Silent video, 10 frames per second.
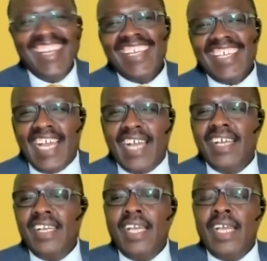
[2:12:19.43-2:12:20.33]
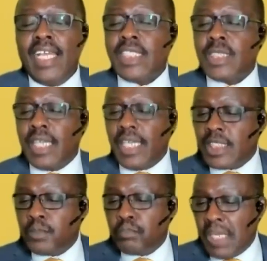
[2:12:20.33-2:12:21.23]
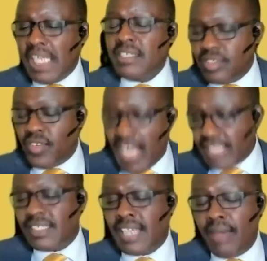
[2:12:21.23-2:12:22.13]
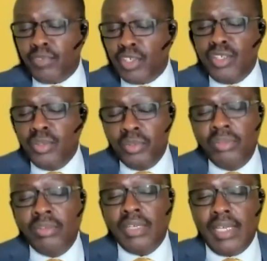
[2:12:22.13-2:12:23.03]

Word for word: yeah, it's it's been great having you.